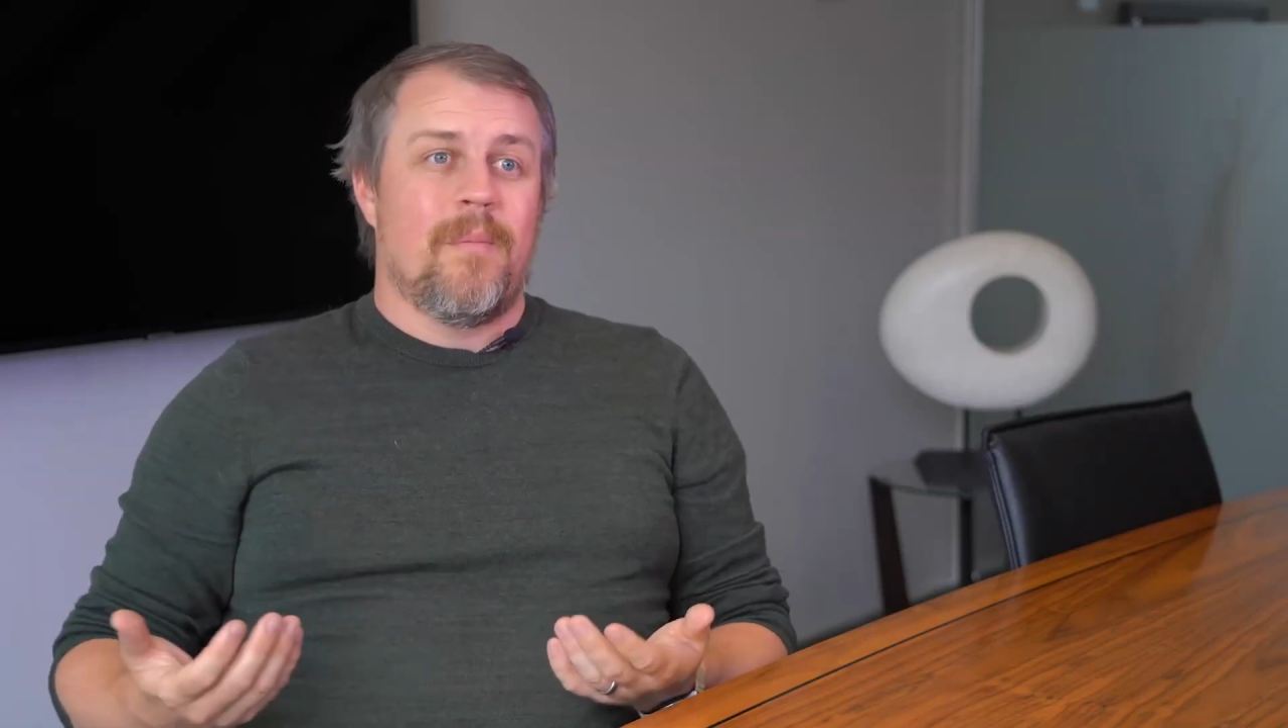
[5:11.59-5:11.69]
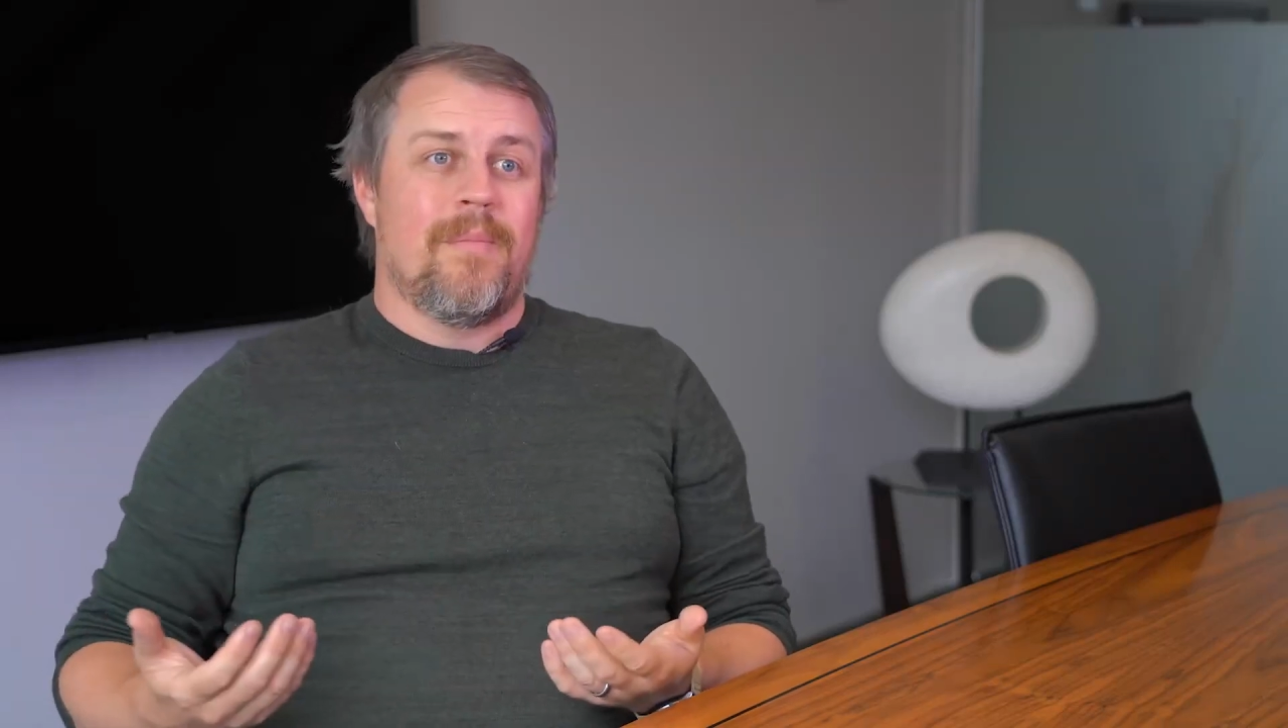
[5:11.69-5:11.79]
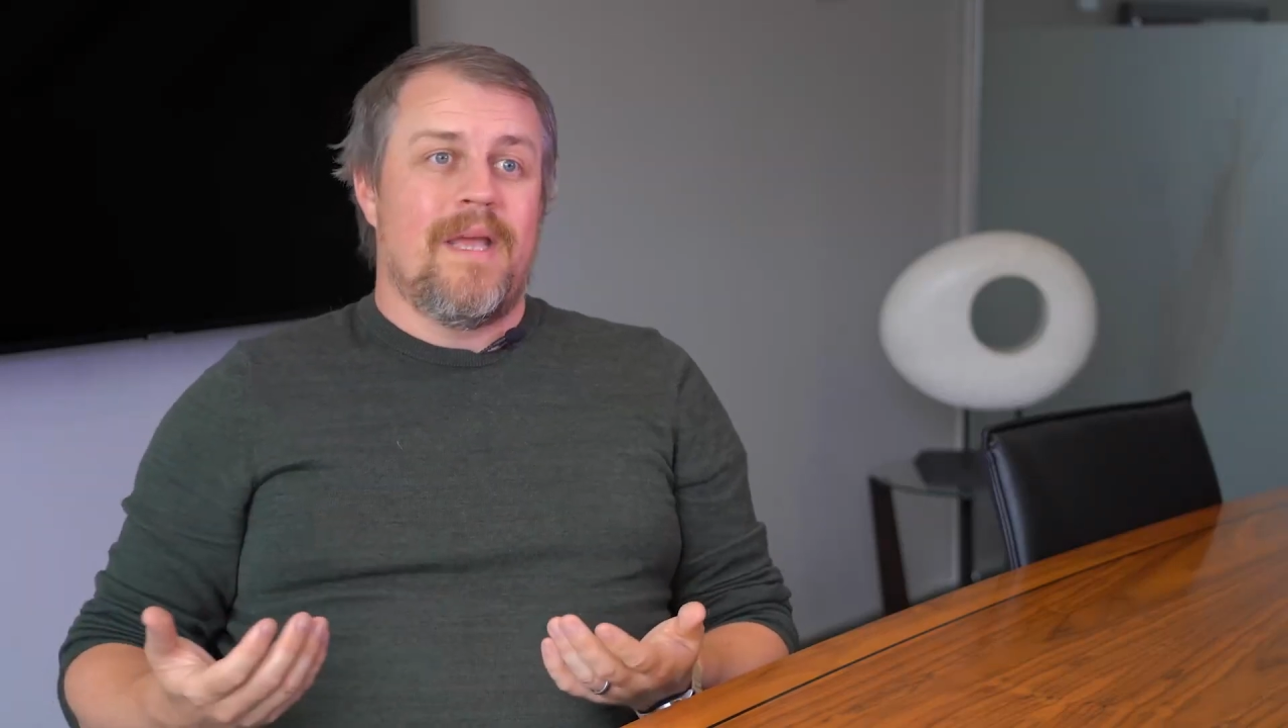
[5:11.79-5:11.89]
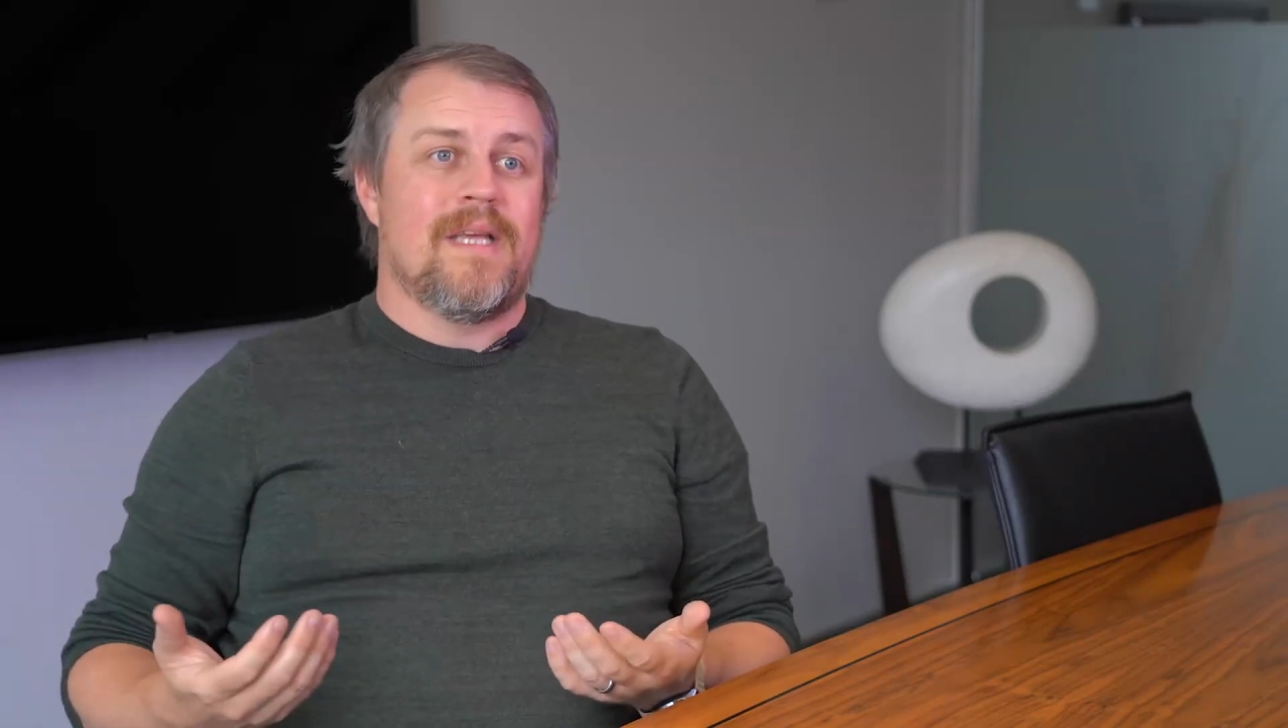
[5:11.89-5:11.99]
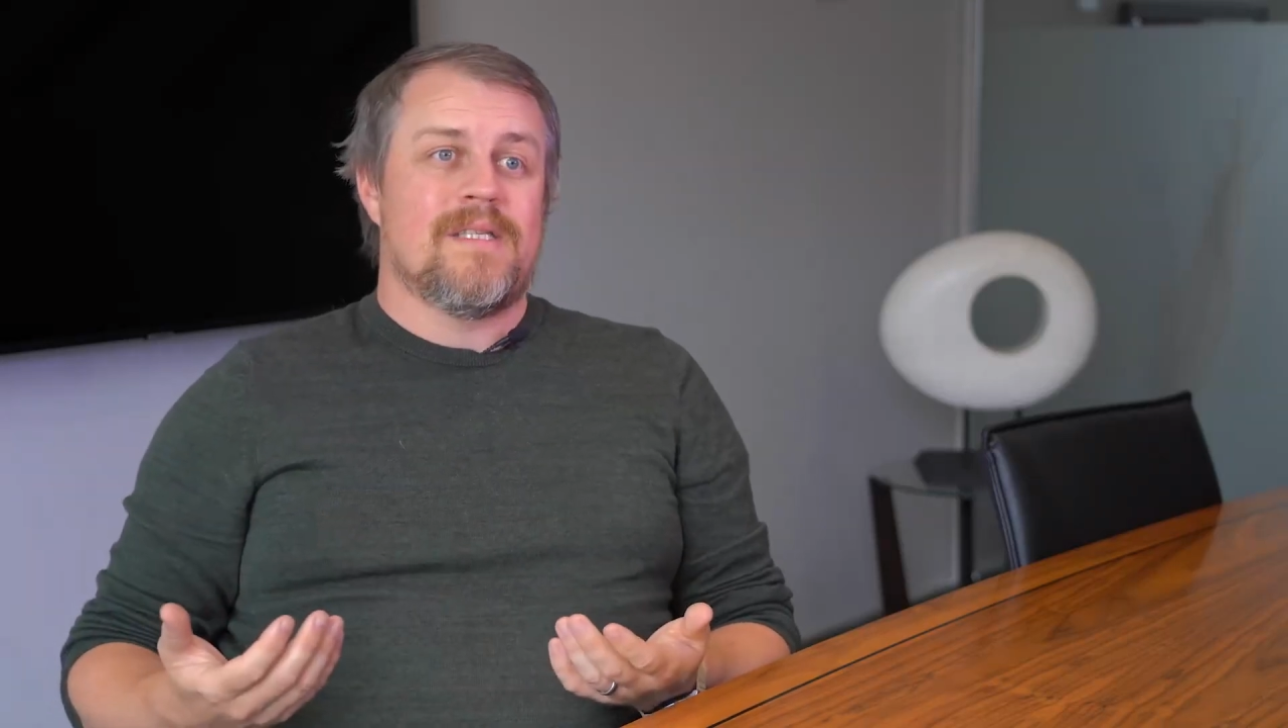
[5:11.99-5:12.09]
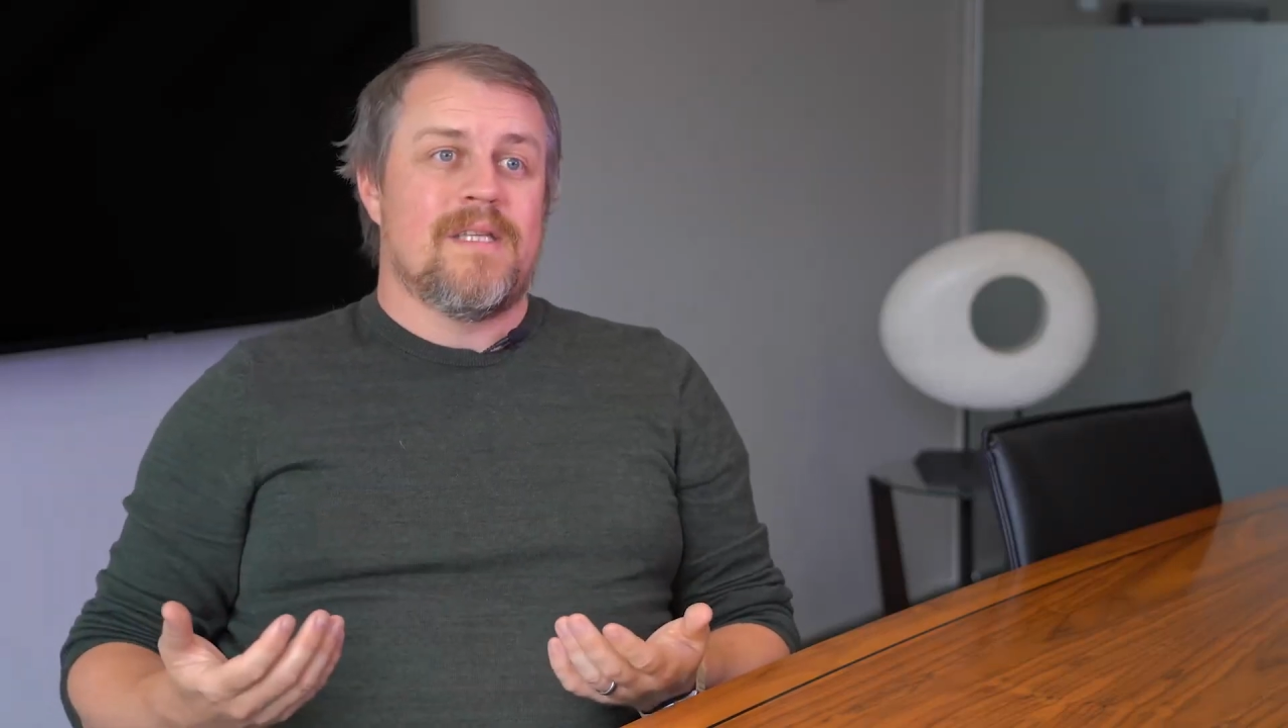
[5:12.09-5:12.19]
base